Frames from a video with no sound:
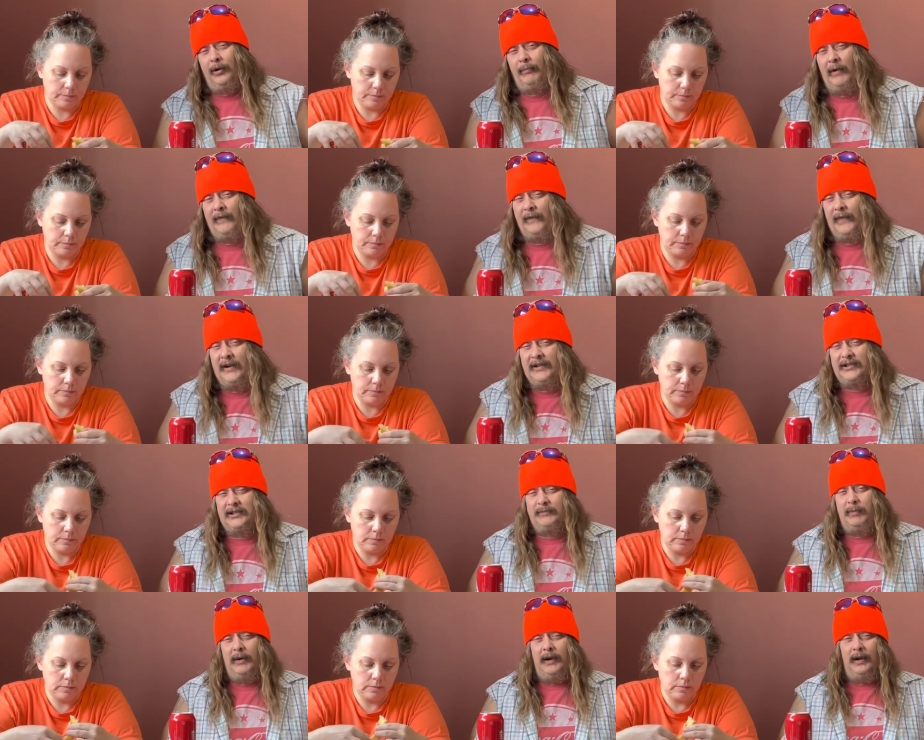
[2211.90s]
Speaker 1: my face has
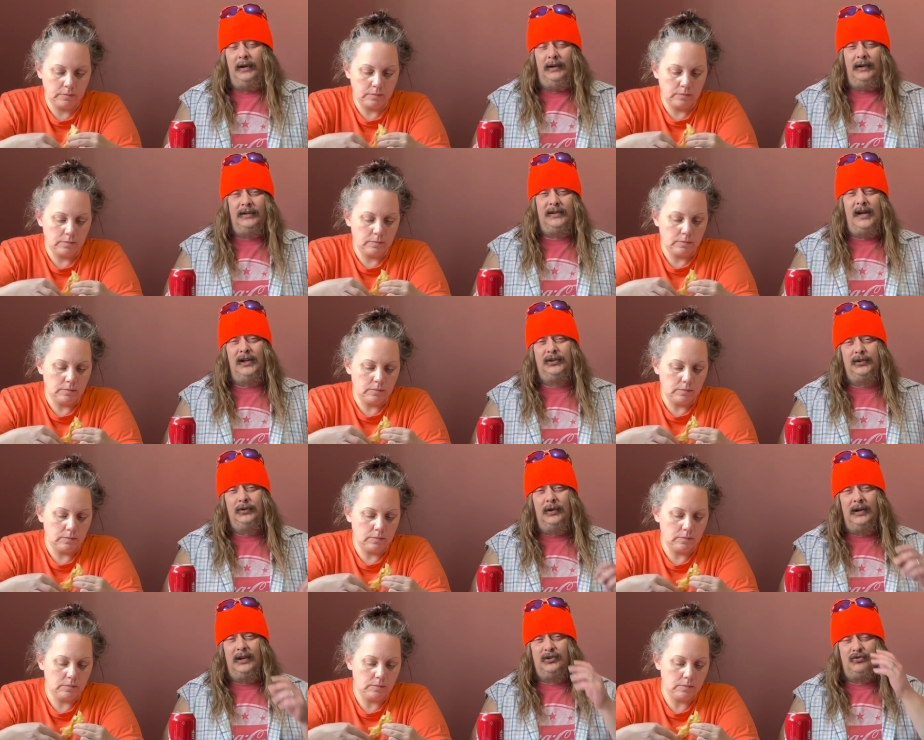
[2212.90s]
been getting like that
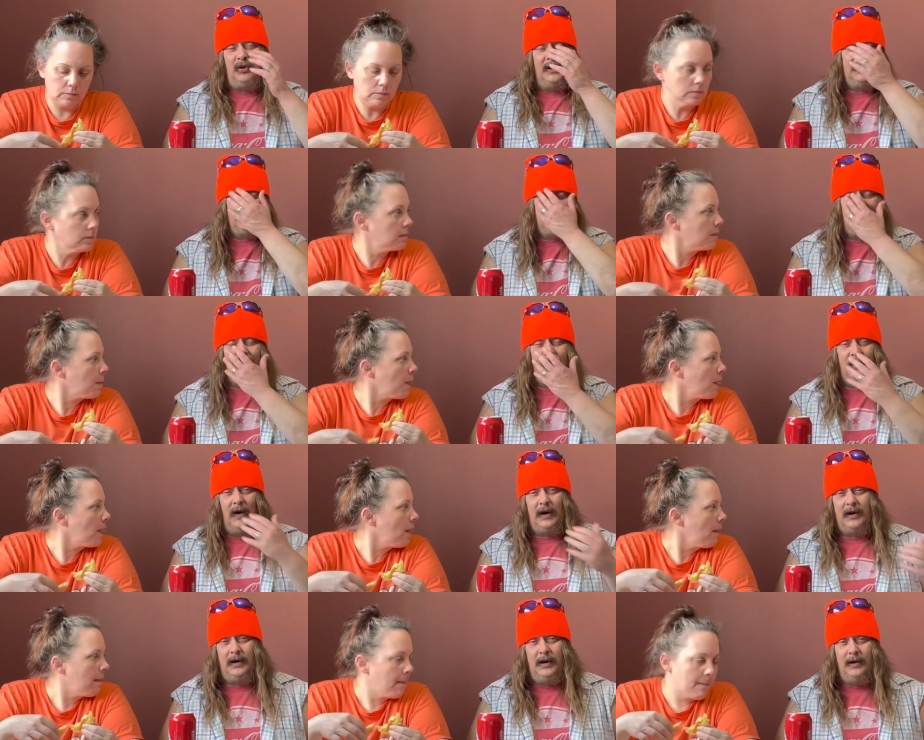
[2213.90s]
too. I get dry skin
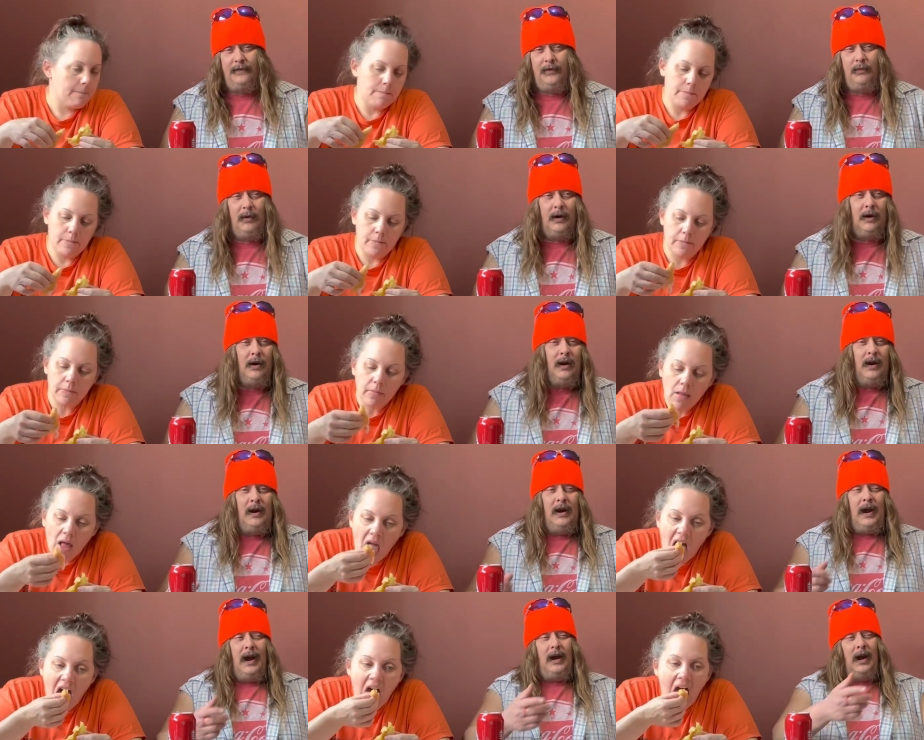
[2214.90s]
fucking everywhere.
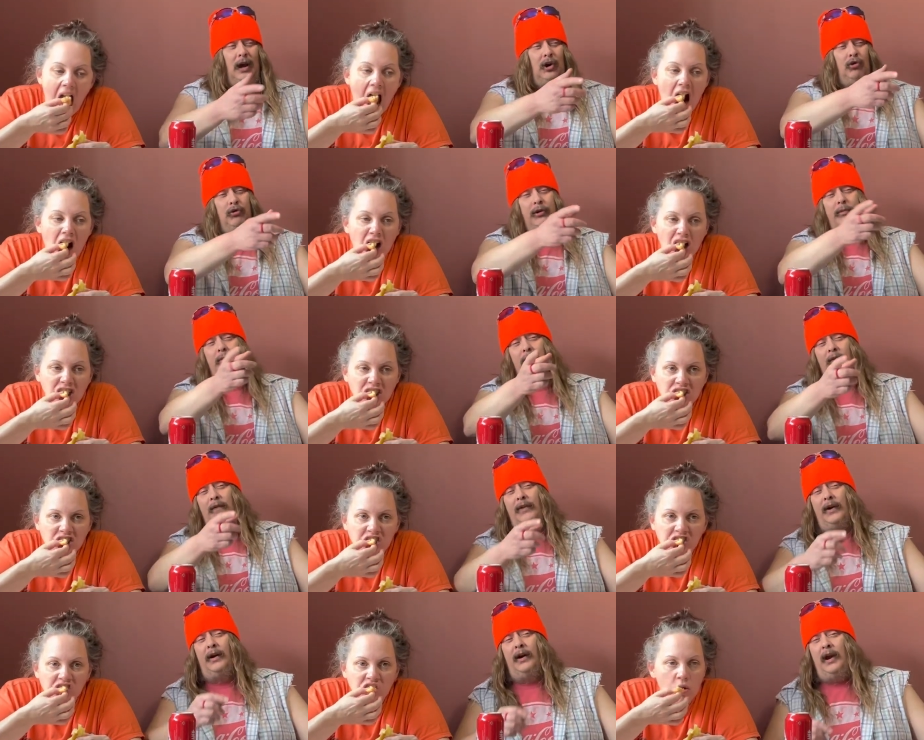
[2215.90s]
I got cream over
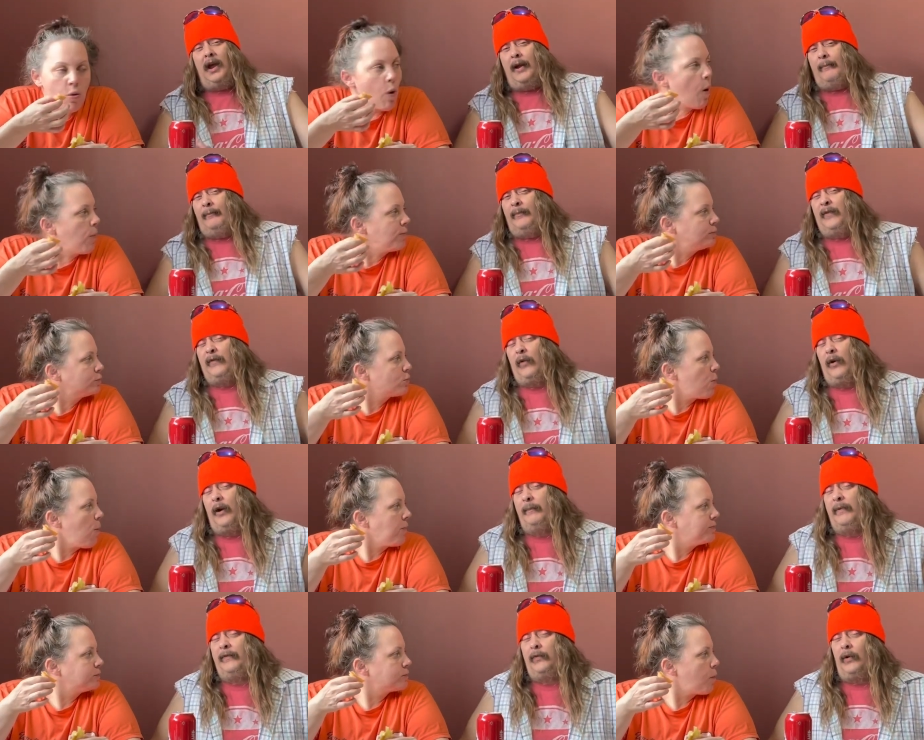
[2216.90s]
there.
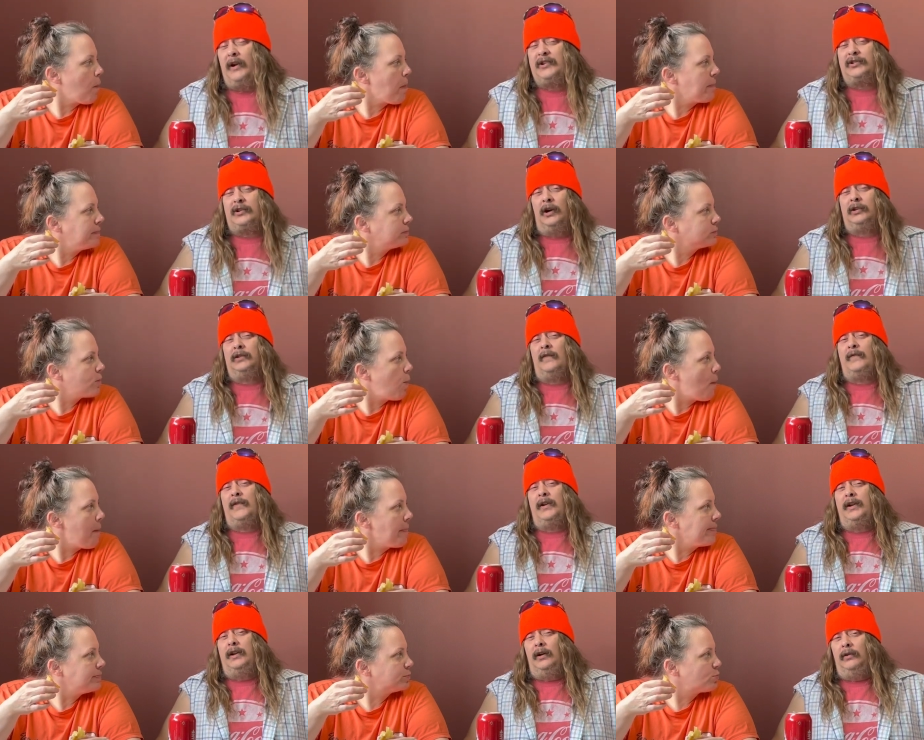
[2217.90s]
Before I start the
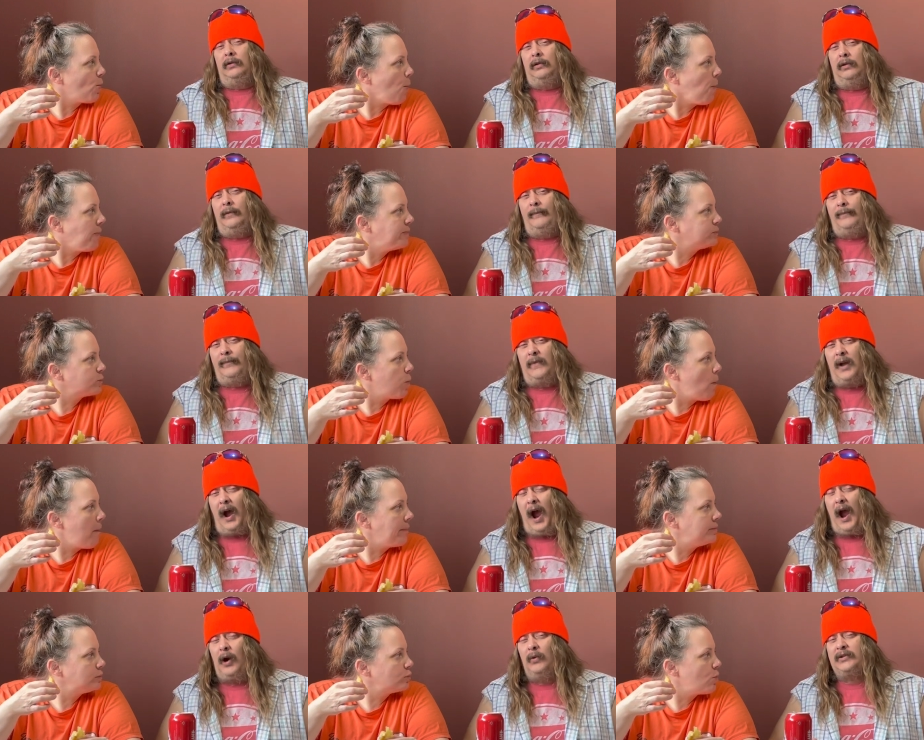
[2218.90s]
video,
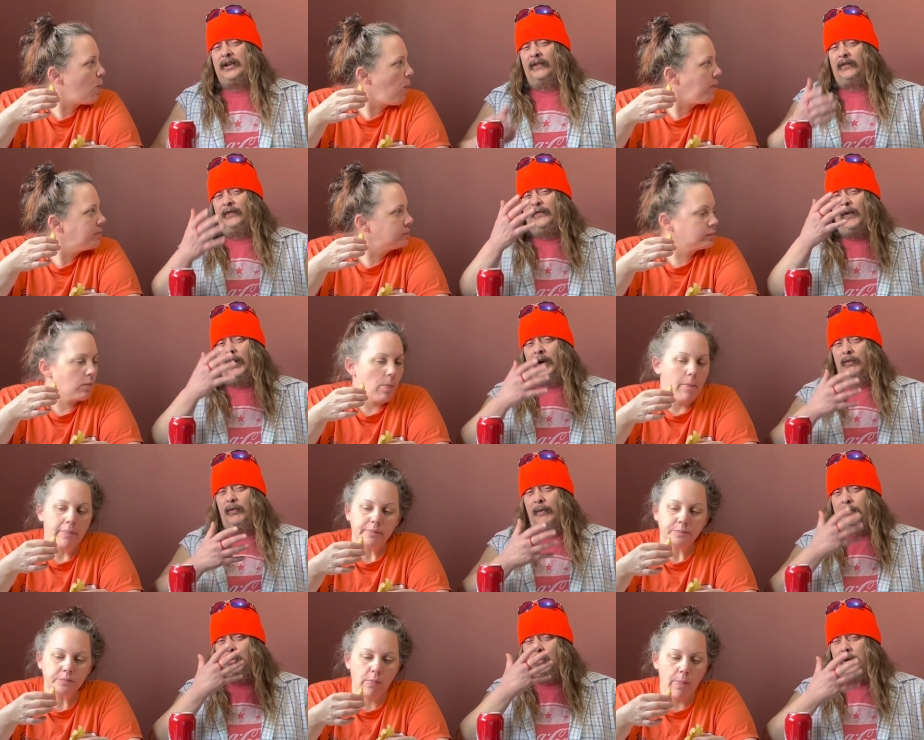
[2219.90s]
I always have to fucking
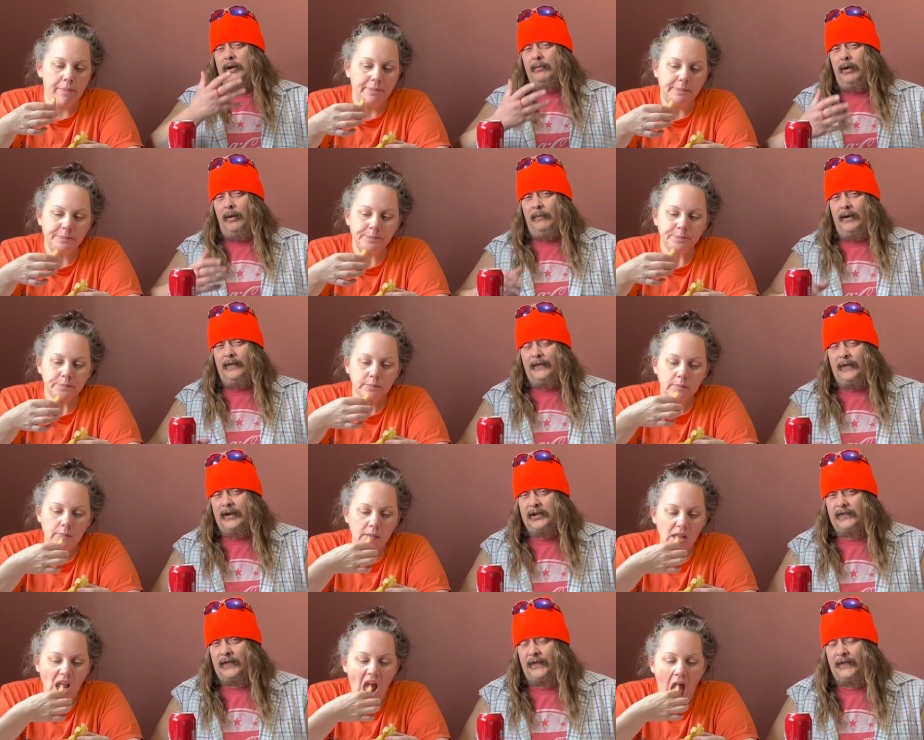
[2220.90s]
rub cream on my
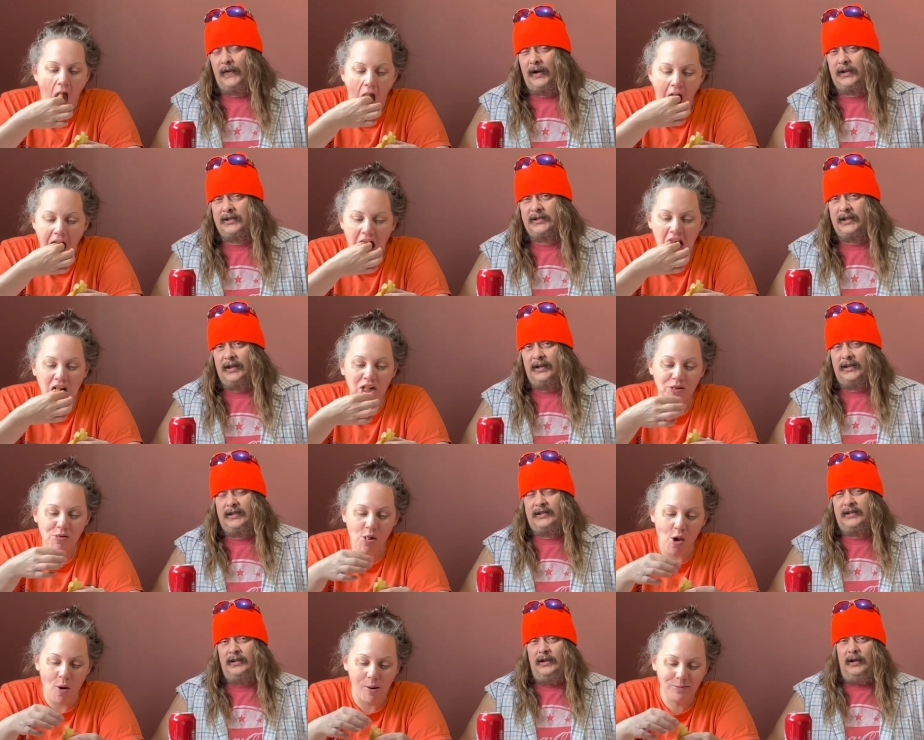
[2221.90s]
face, for fuck's
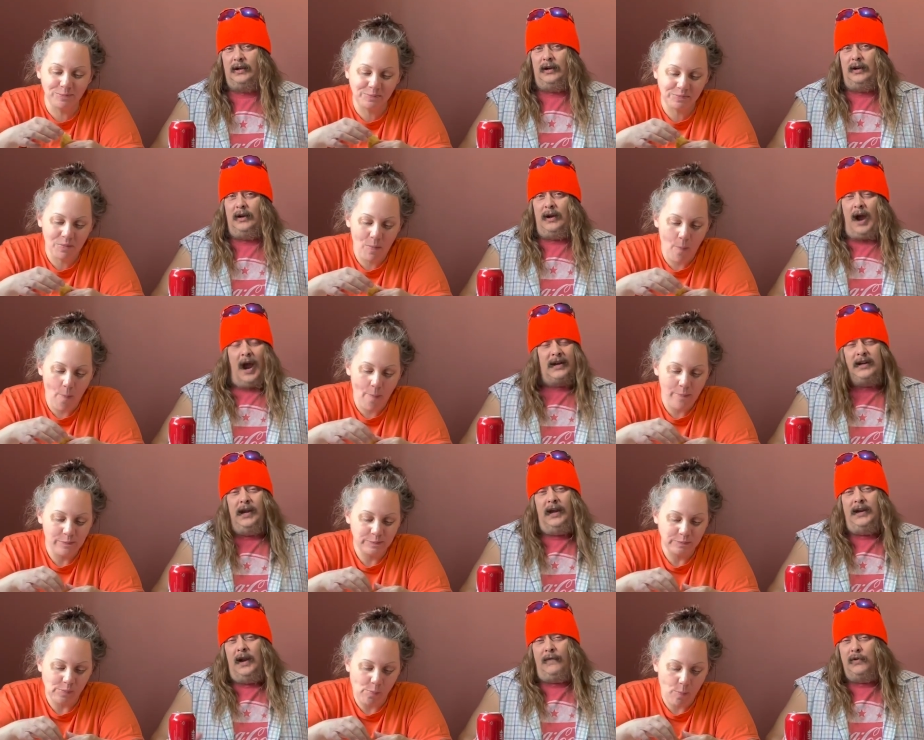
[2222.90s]
sakes.
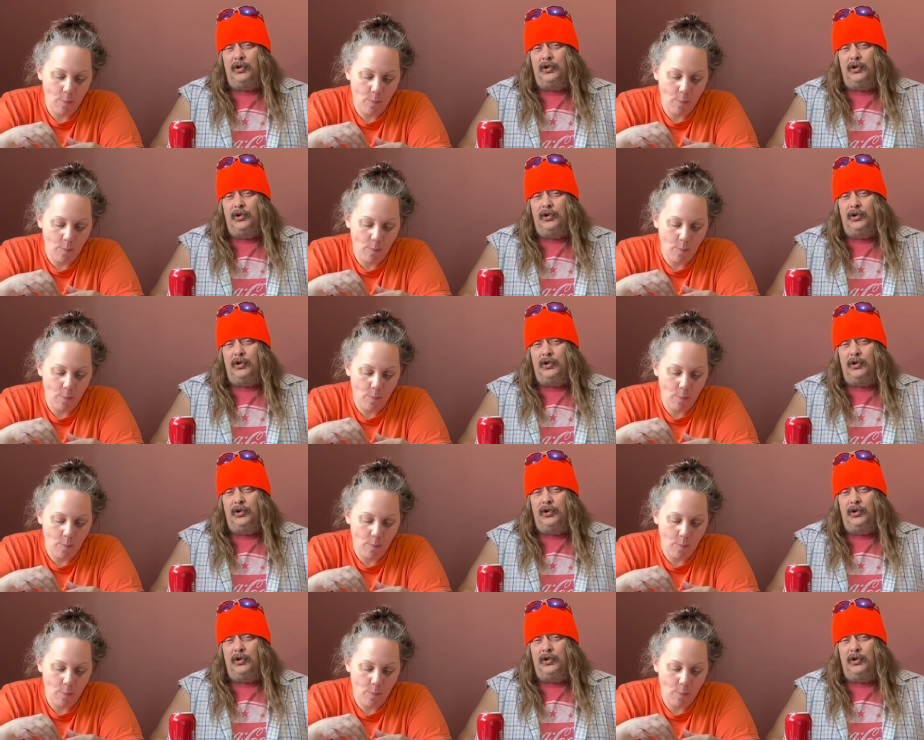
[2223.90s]
It never